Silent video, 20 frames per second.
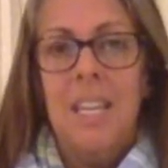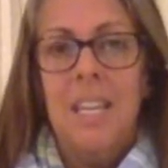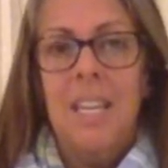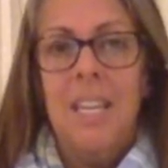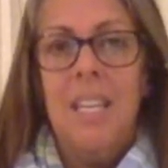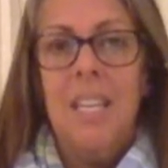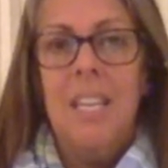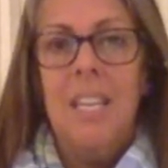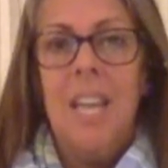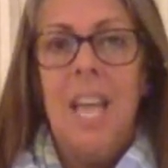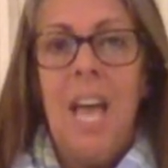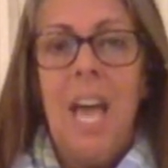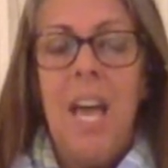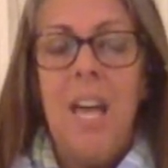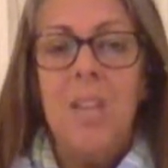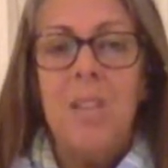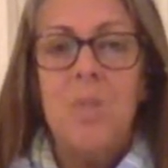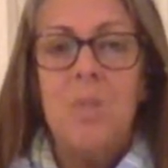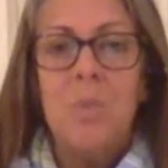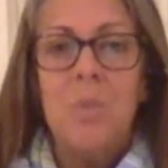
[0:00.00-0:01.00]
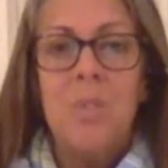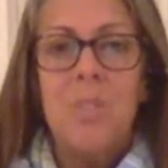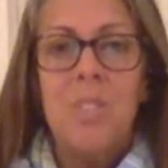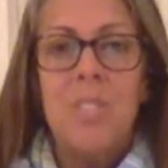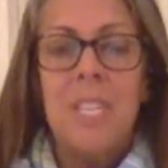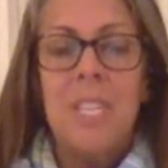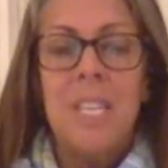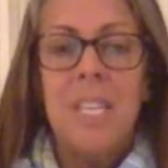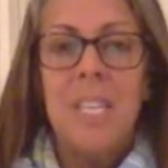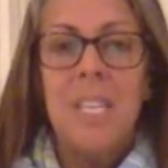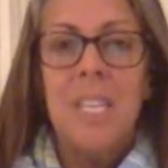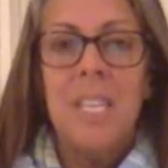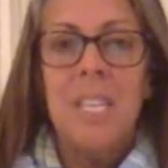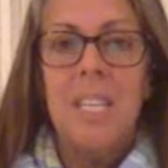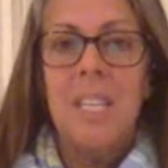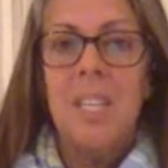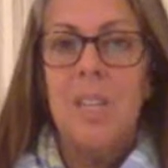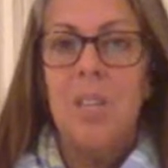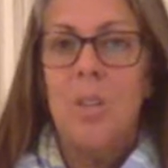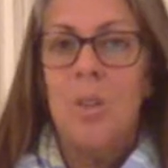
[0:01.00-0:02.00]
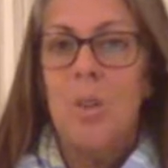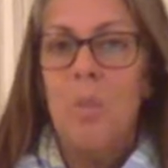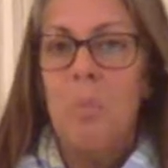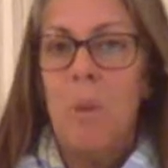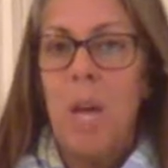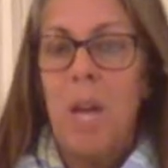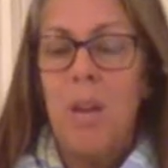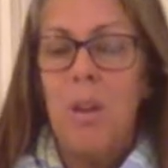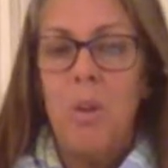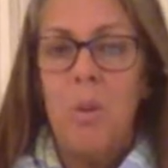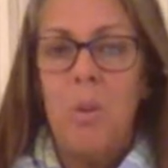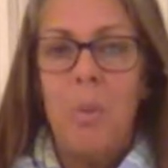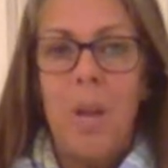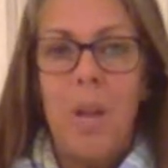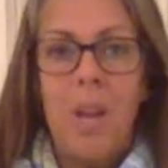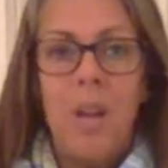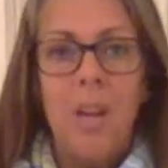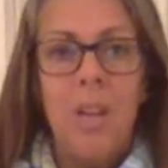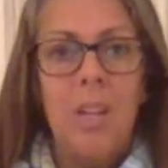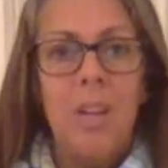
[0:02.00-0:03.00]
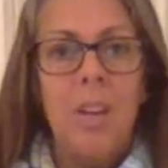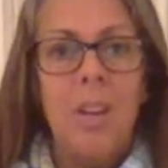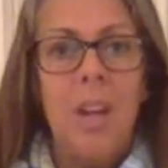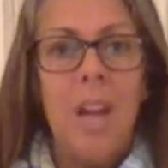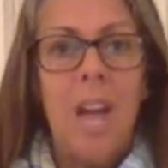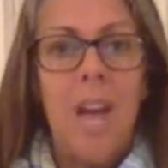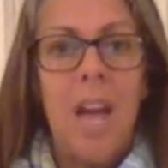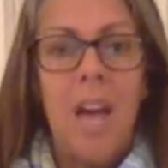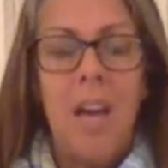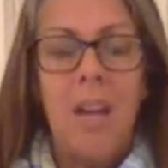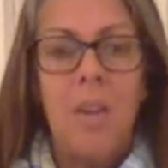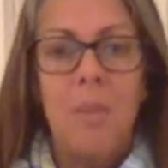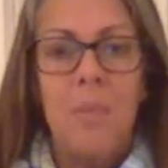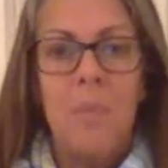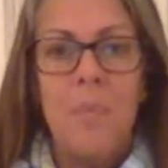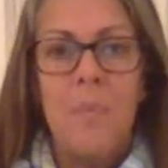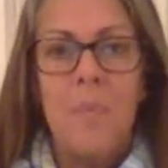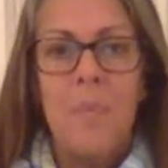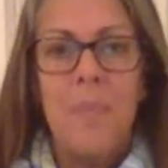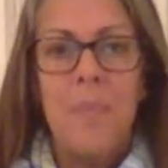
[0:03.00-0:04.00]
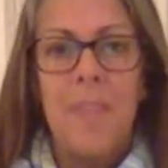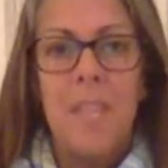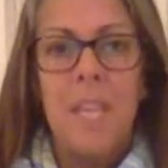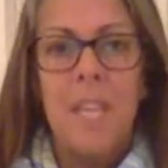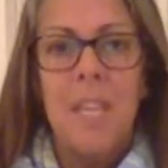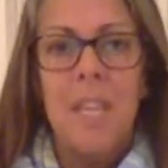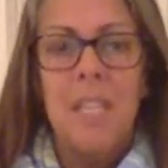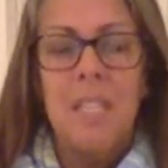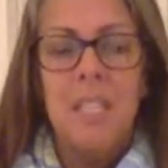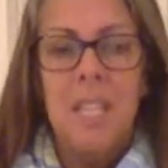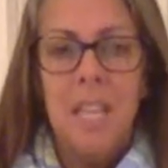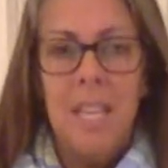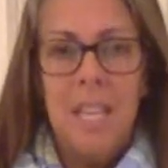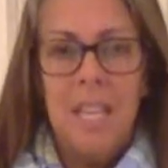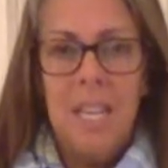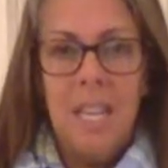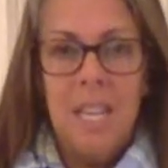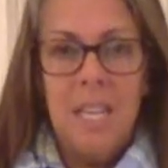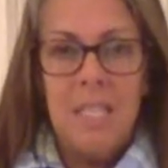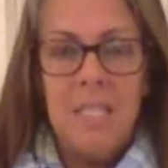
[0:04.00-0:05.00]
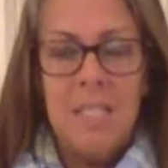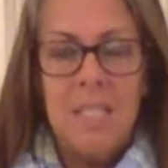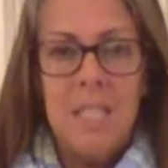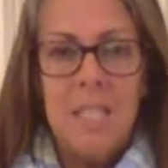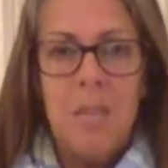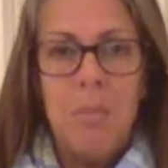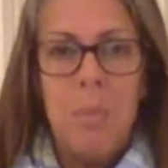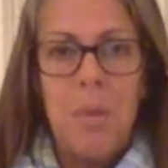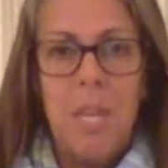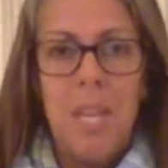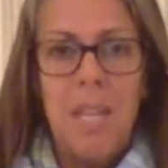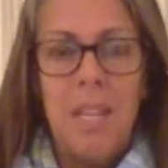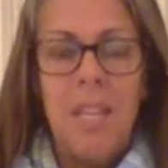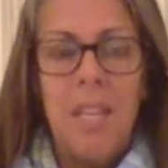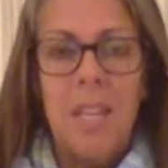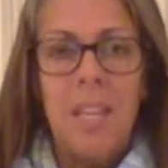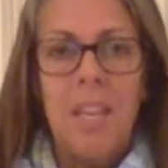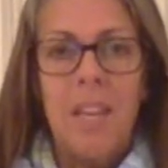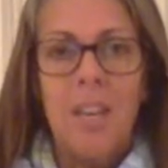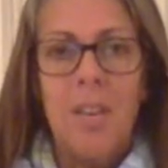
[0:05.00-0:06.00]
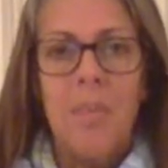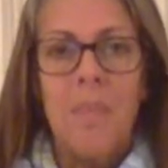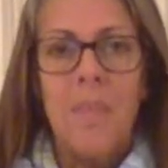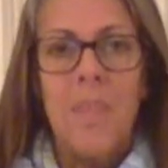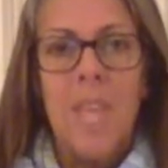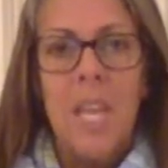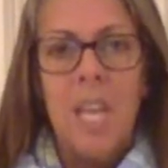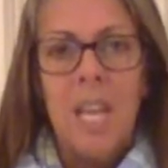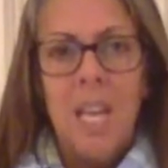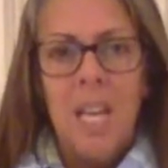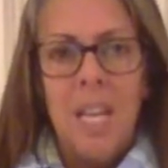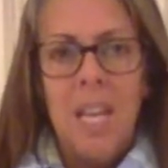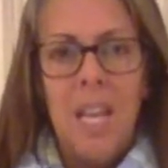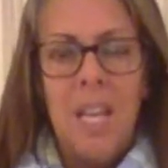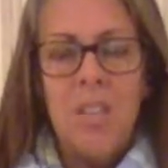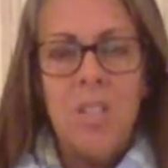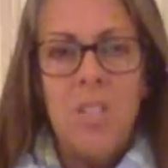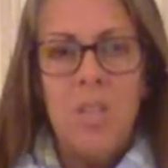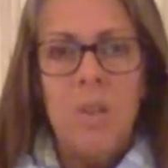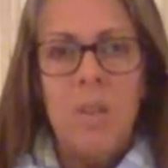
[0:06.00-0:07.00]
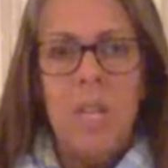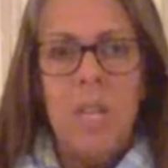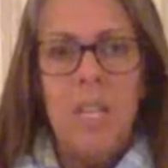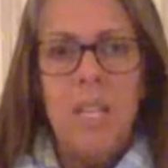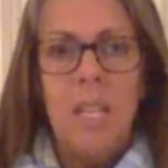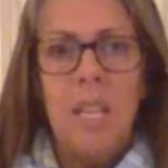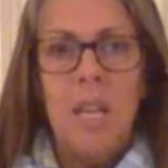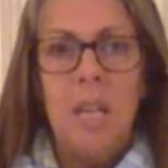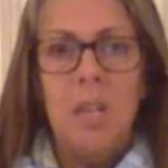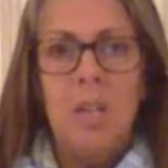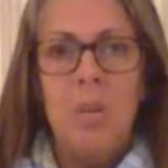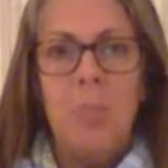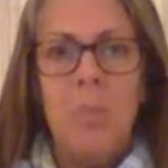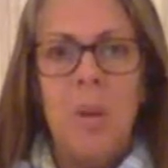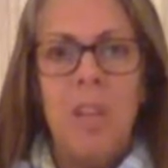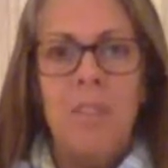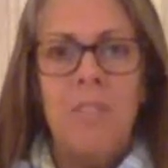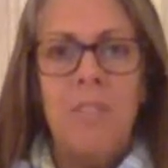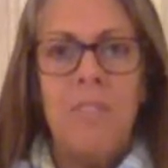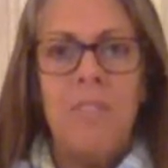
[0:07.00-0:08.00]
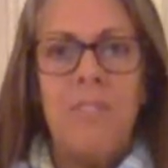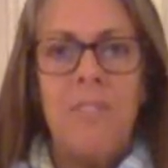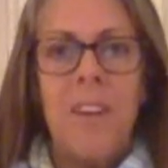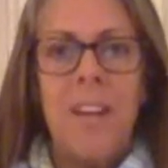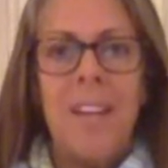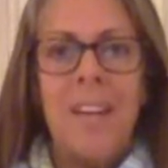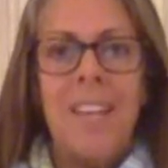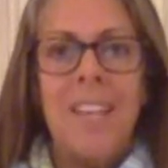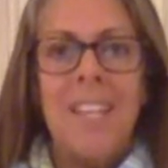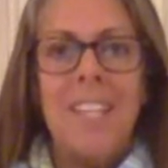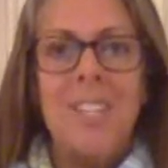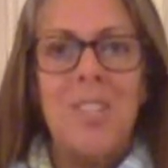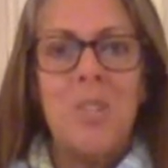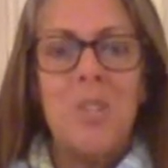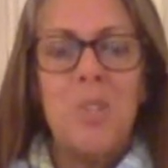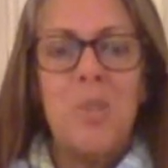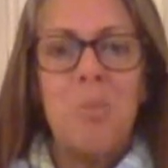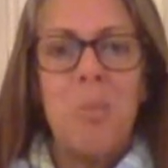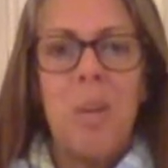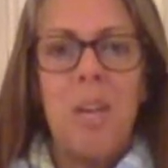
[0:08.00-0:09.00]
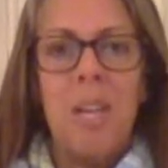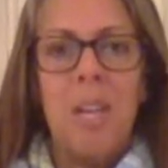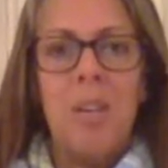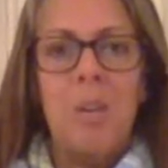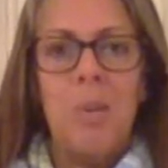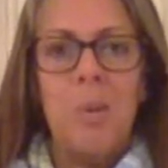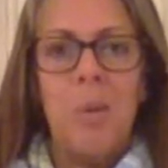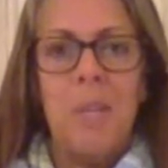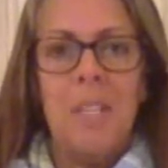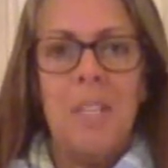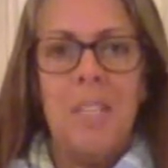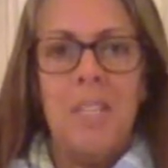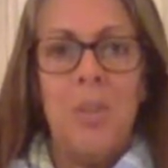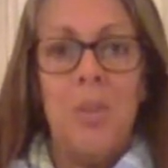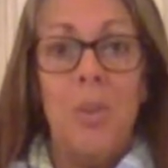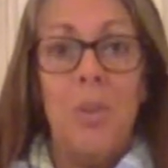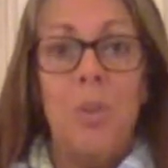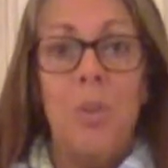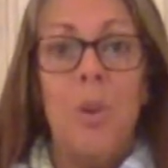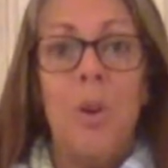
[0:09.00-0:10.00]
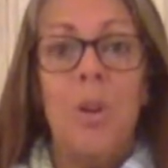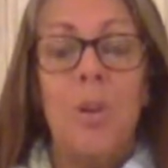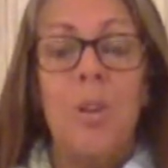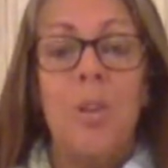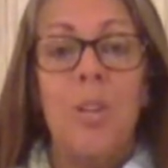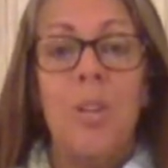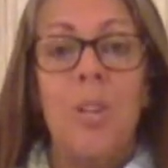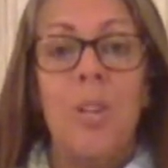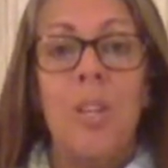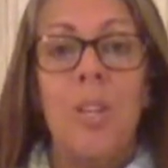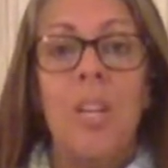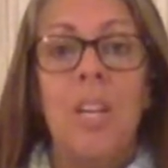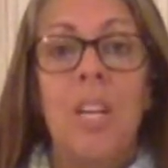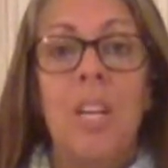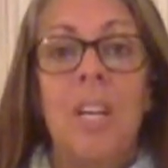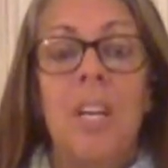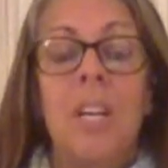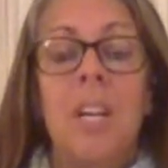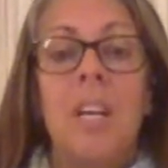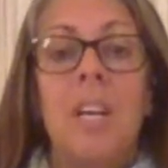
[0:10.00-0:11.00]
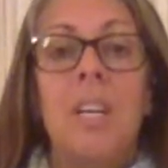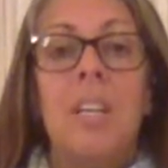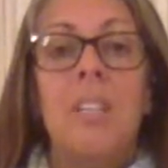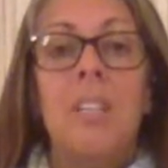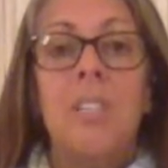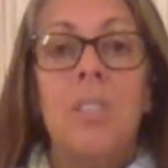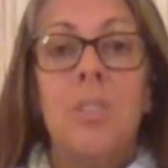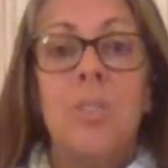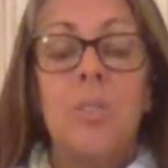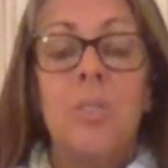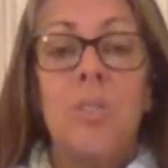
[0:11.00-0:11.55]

And then, as we're seated here, no matter where you're at, take a nice deep inhale. And as you inhale, you might find your spine growing a little longer, a little